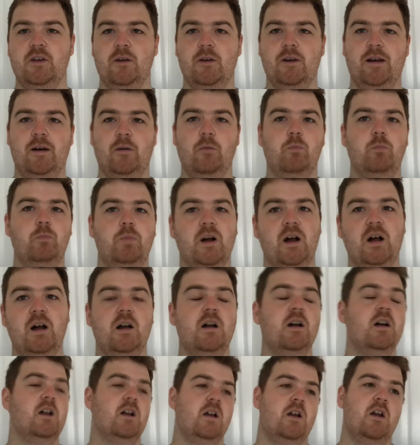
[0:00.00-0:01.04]
out. But
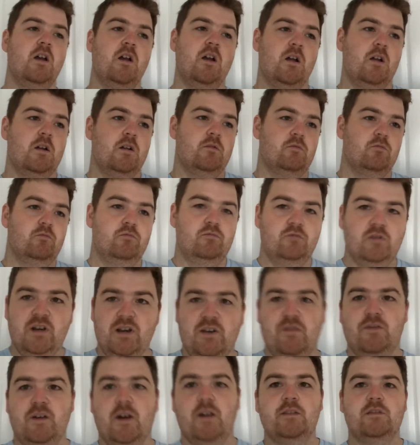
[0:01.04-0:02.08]
really
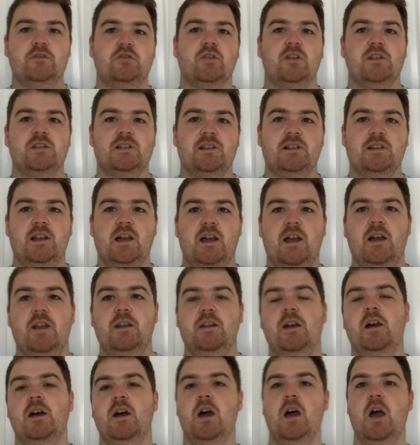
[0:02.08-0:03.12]
fun trick to learn.
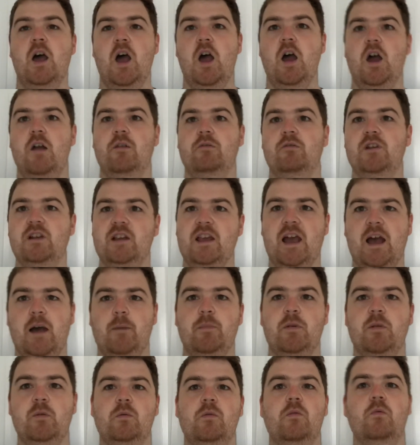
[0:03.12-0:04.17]
Really
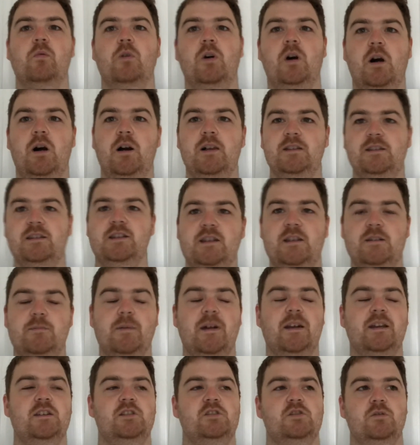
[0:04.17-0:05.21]
happy with what I did
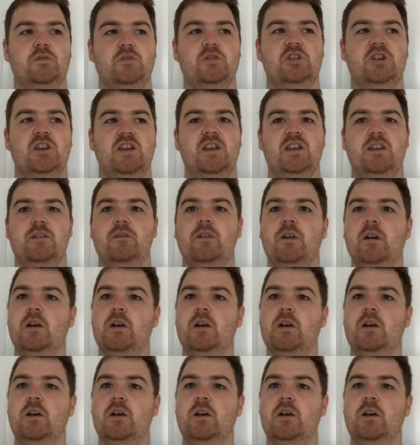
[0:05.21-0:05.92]
manage to achieve.